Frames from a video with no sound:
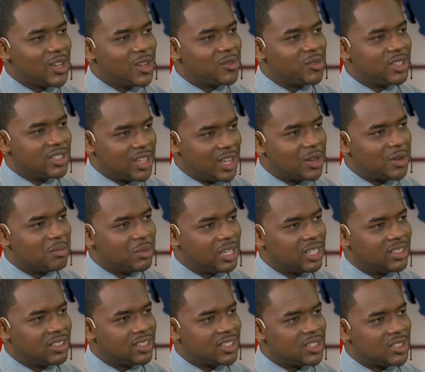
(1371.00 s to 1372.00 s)
and
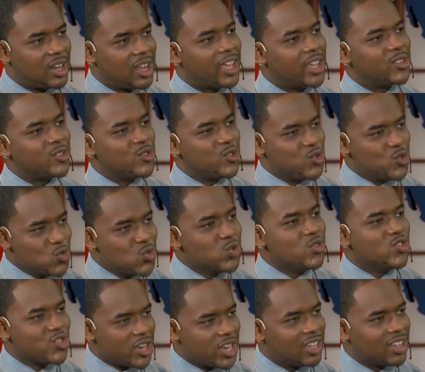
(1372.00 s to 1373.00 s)
resentment. It's like you
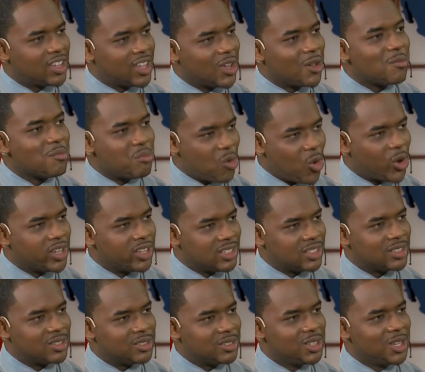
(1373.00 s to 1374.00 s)
drinking
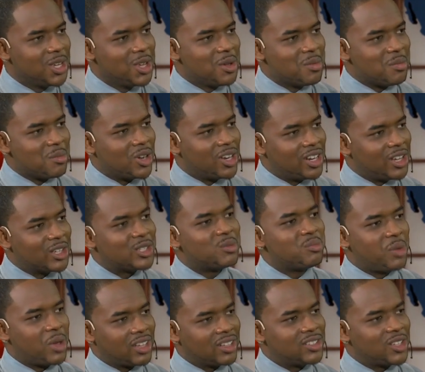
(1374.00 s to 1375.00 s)
poison but
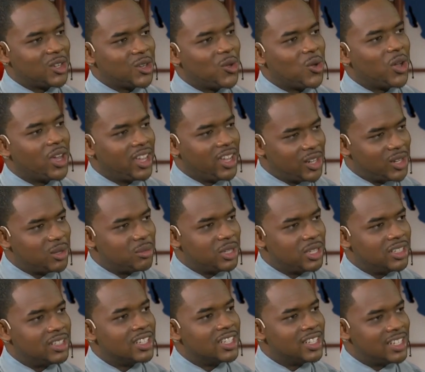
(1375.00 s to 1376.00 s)
expecting your
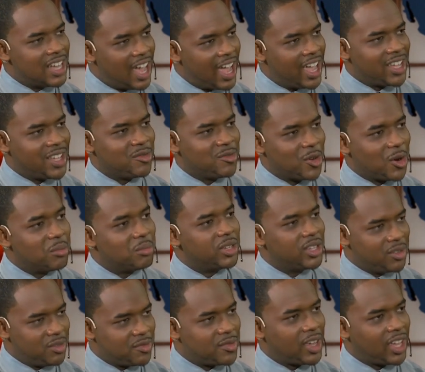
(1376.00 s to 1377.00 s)
enemy to die from
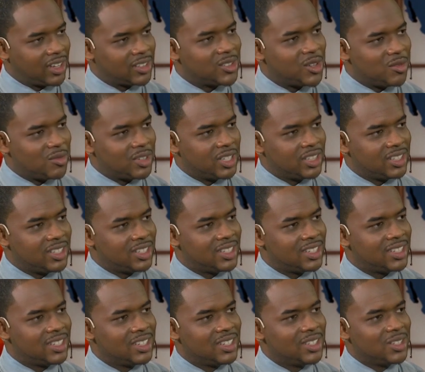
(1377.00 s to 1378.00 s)
the effects of it.
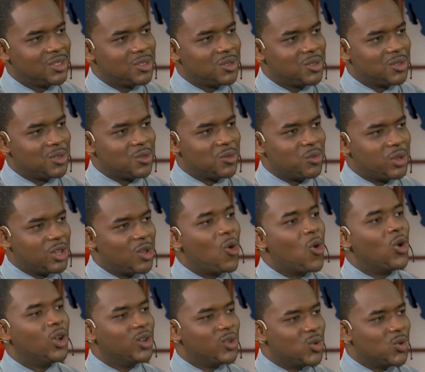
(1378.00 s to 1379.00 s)
So, we
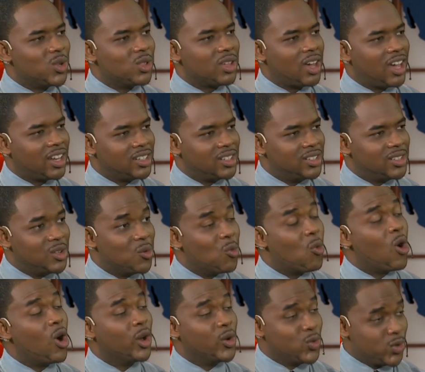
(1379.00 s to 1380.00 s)
all know that the
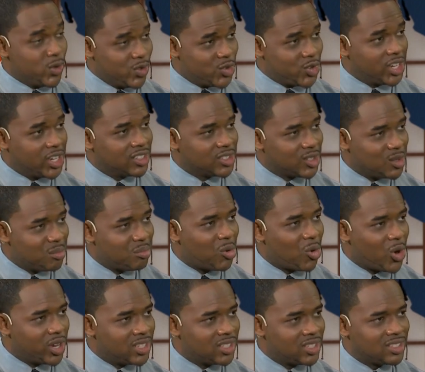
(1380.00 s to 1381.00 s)
one who drinks the
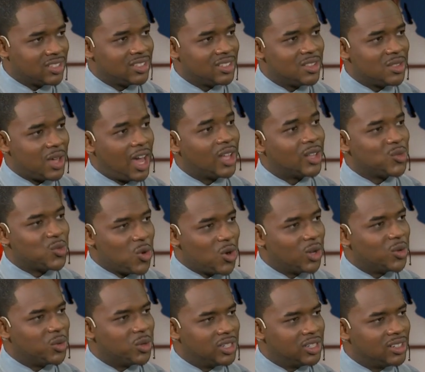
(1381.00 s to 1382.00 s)
poison, that
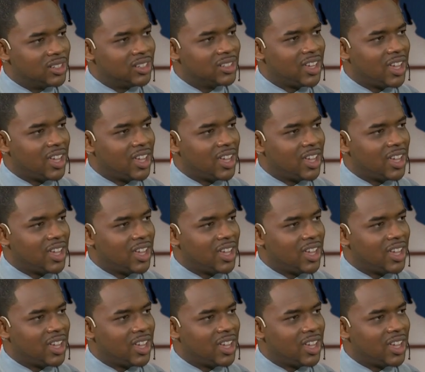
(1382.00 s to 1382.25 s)
one will